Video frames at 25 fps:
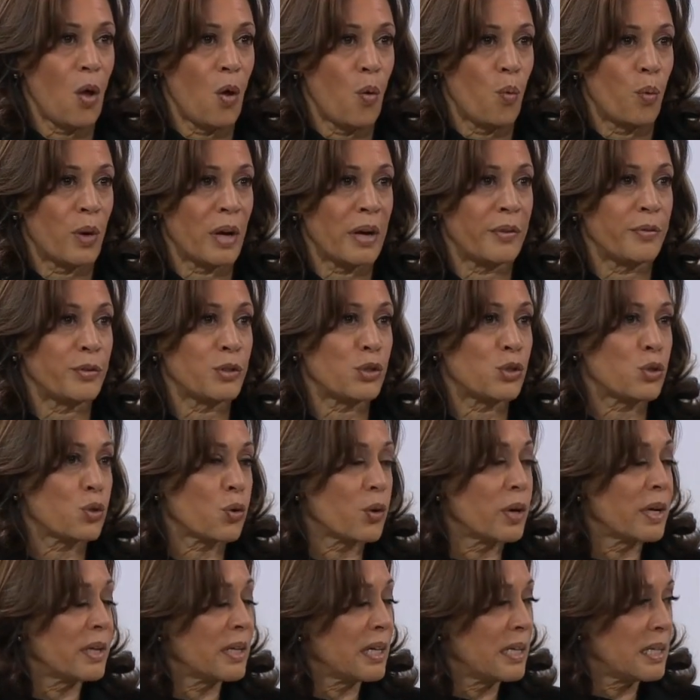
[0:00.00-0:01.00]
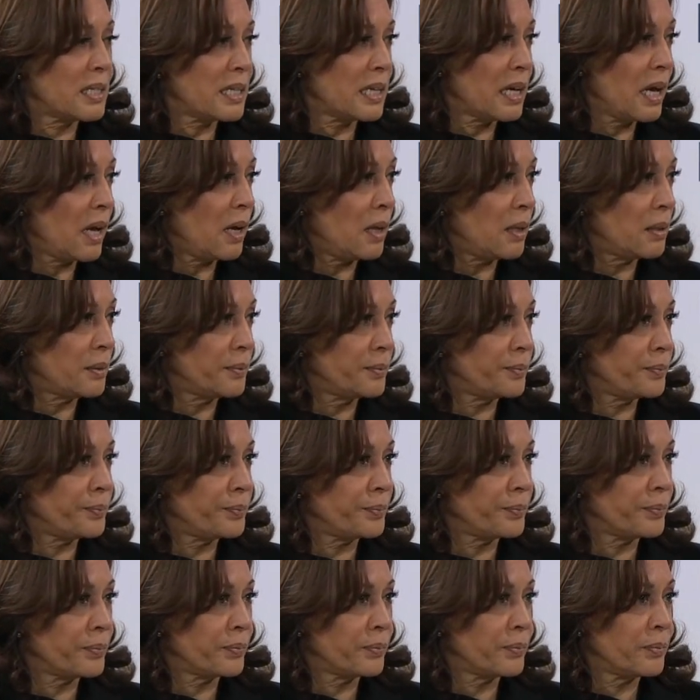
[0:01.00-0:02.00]
Whatever story they tell,
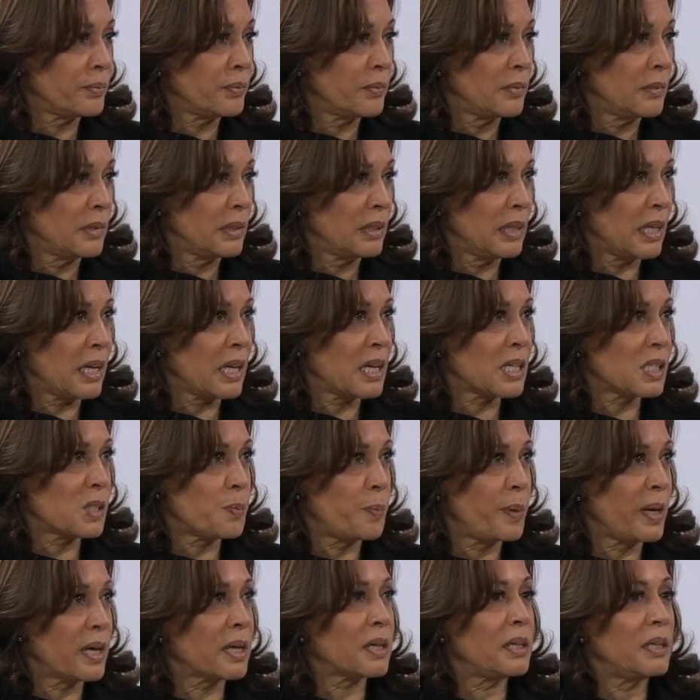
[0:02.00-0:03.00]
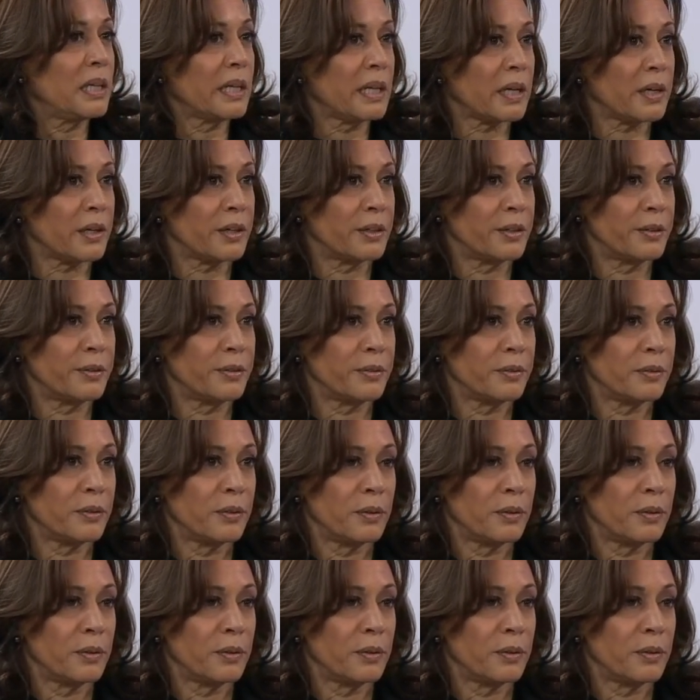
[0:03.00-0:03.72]
let us be clear,